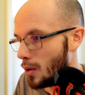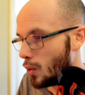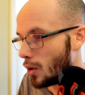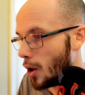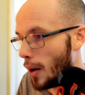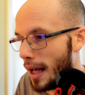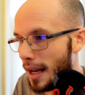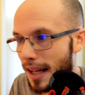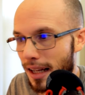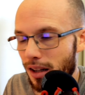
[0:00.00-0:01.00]
We'll go
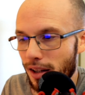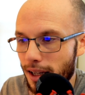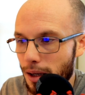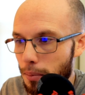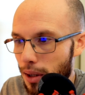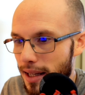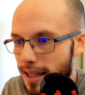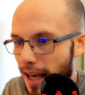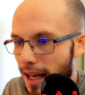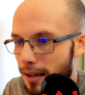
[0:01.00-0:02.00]
ahead and click play
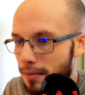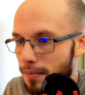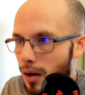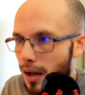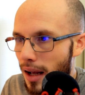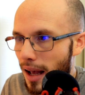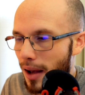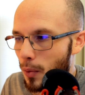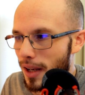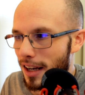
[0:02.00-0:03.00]
again
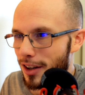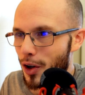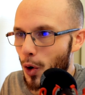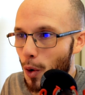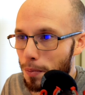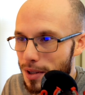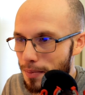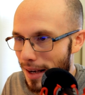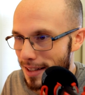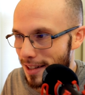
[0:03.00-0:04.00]
and we get an oops
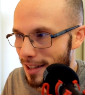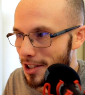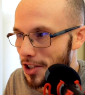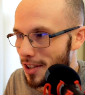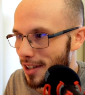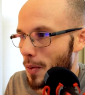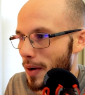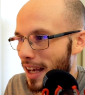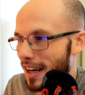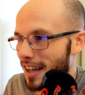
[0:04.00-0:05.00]
message. We
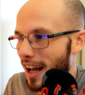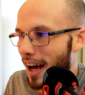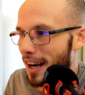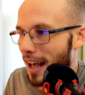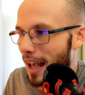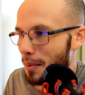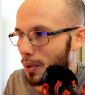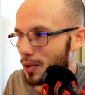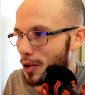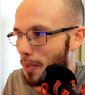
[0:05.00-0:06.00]
get an
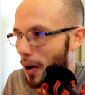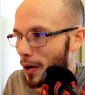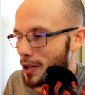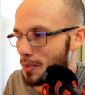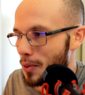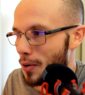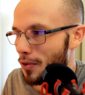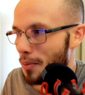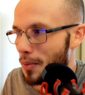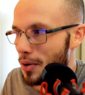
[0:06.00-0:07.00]
unable to parse
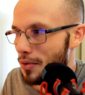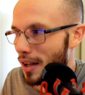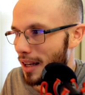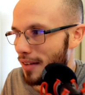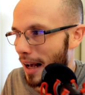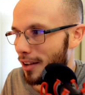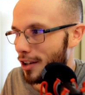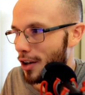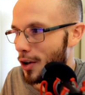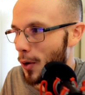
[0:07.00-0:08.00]
move
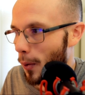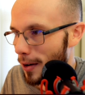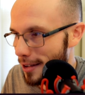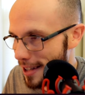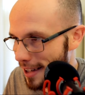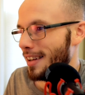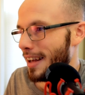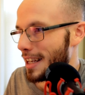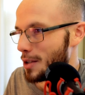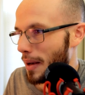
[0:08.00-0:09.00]
invalid north,
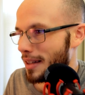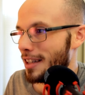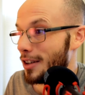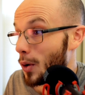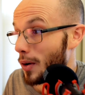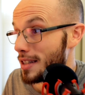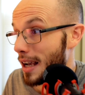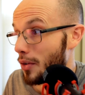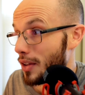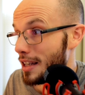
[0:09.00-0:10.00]
expected north,
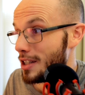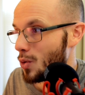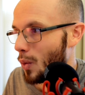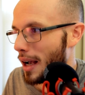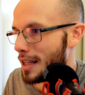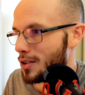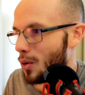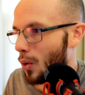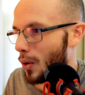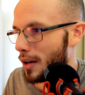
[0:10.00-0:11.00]
south, east, west,
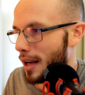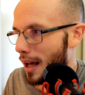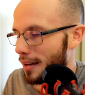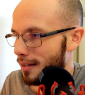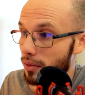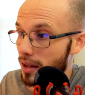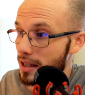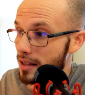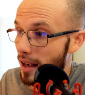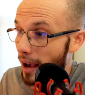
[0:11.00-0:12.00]
or none.
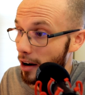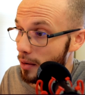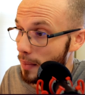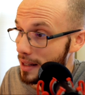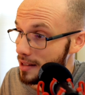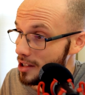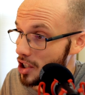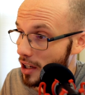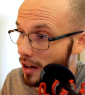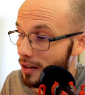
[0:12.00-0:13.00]
This error message
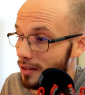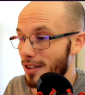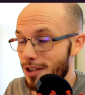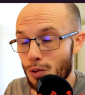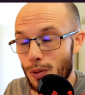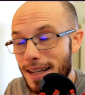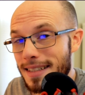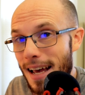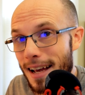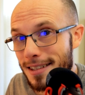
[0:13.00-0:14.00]
here, these red
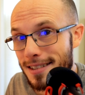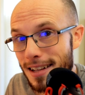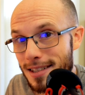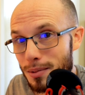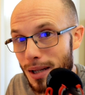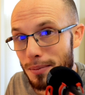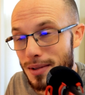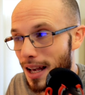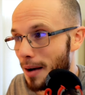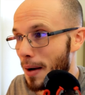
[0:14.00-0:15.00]
text that sometimes
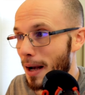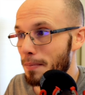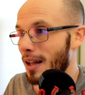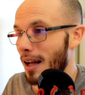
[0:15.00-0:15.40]
come up,